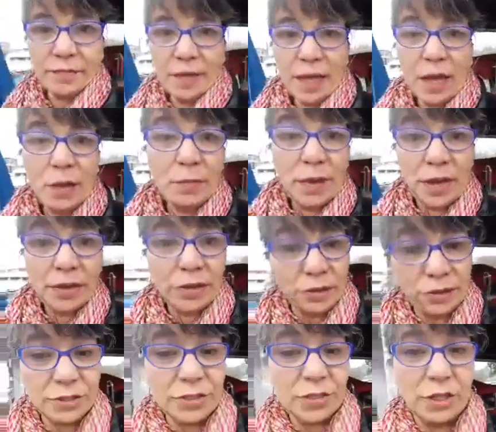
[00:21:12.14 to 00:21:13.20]
help
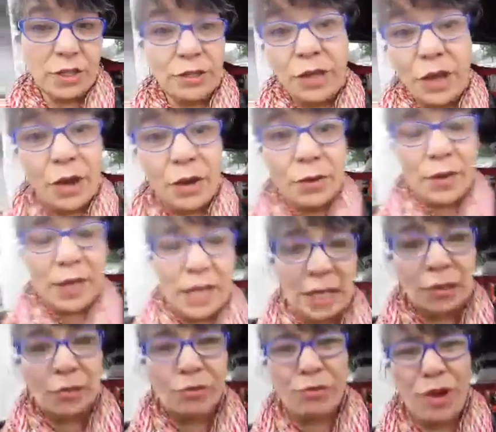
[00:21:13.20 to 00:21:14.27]
others glow and
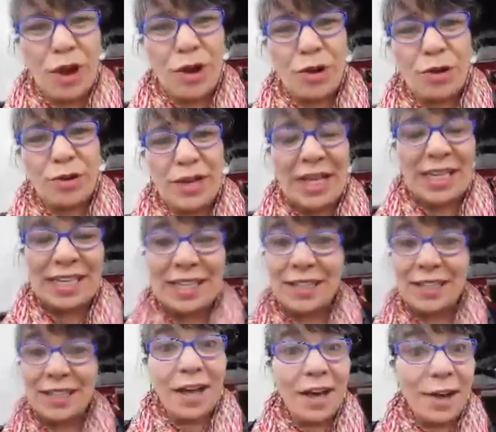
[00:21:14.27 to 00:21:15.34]
grow and
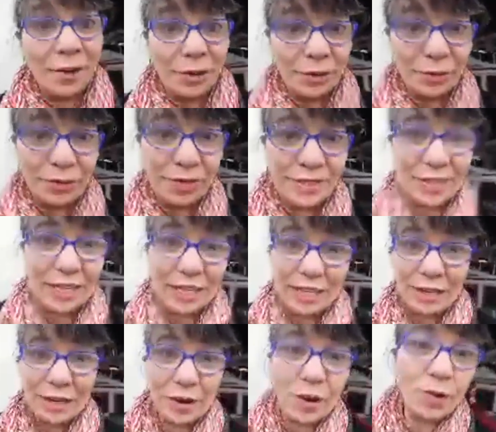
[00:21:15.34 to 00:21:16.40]
glow in
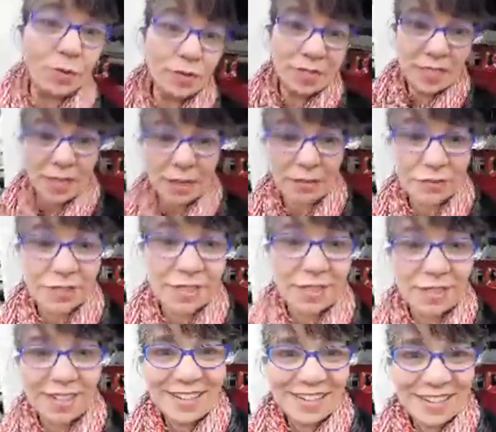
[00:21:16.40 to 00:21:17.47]
their own selves.
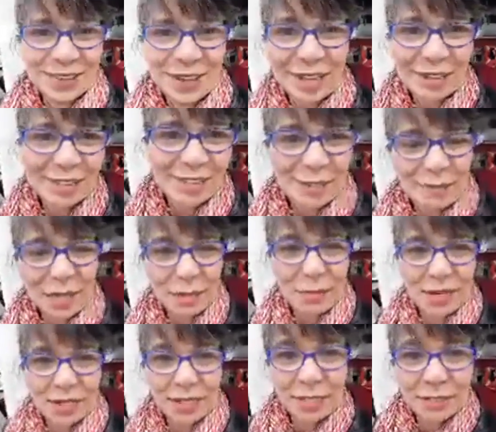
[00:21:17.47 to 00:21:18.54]
So how does that make
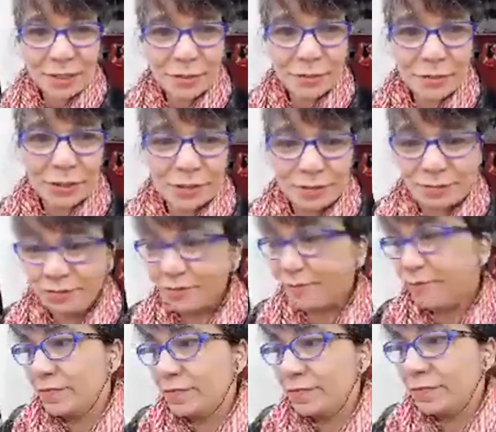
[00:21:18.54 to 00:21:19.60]
me an introvert?
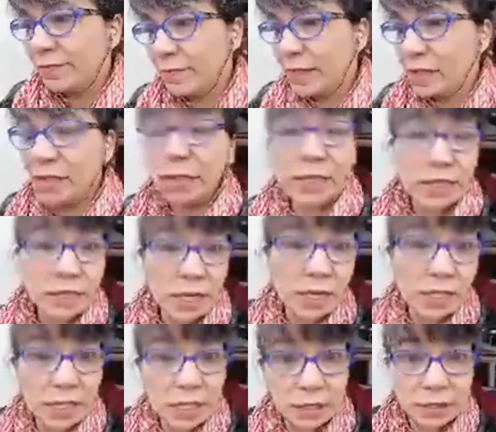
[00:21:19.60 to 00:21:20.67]
So I
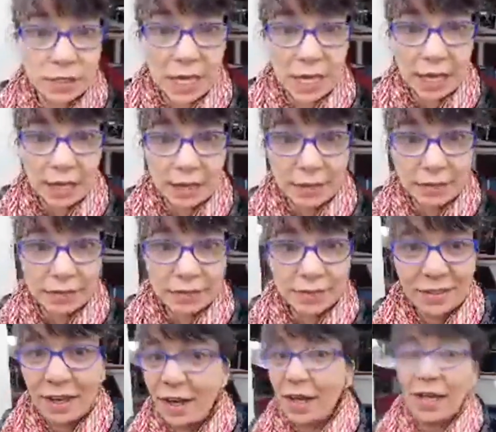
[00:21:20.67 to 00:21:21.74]
decided the other day,
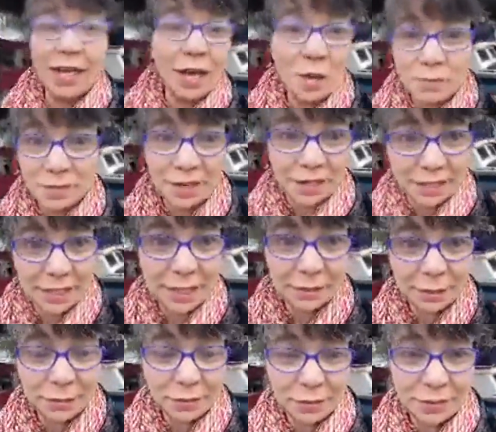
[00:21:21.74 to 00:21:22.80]
I am not an
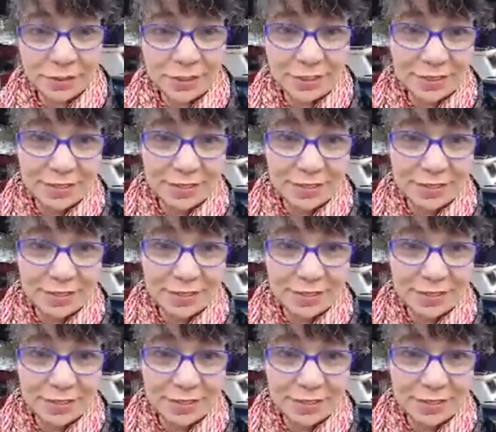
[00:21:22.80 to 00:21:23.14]
introvert.